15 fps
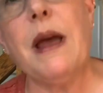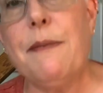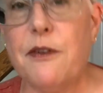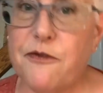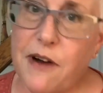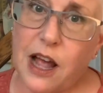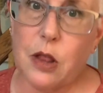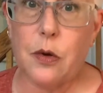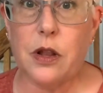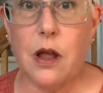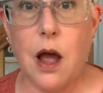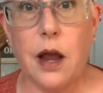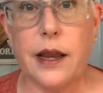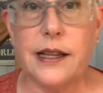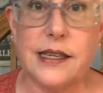follow
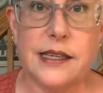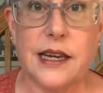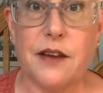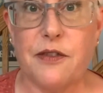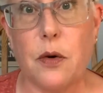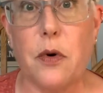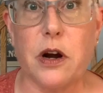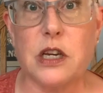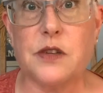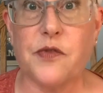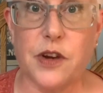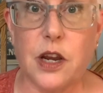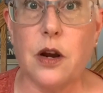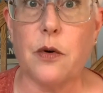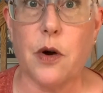along and see if it works for
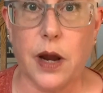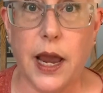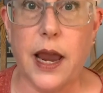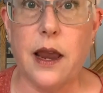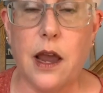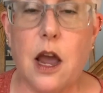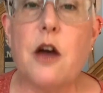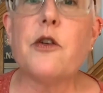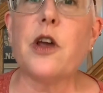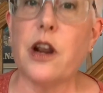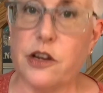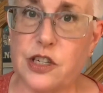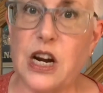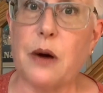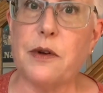you, okay? We're going to
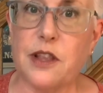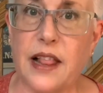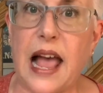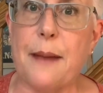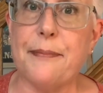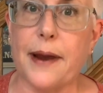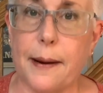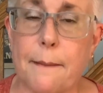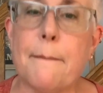start with clapping.